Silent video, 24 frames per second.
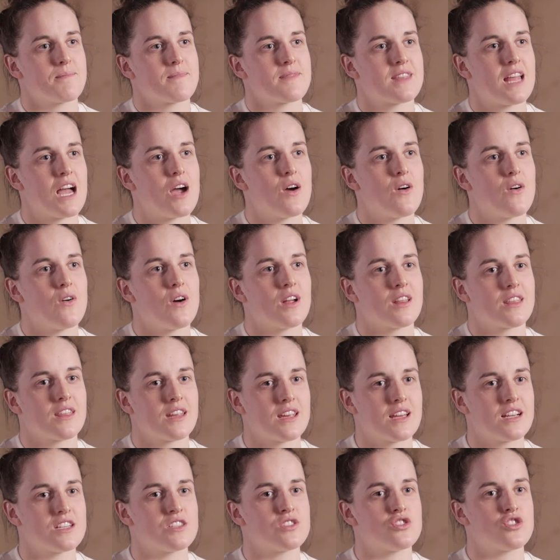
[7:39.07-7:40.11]
now I
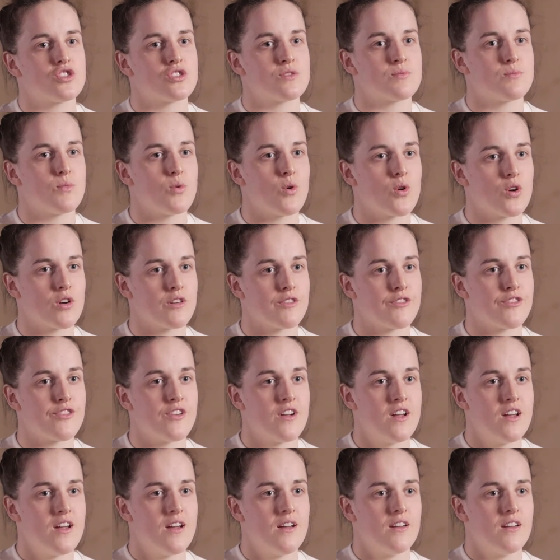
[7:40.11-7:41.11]
think it's just more of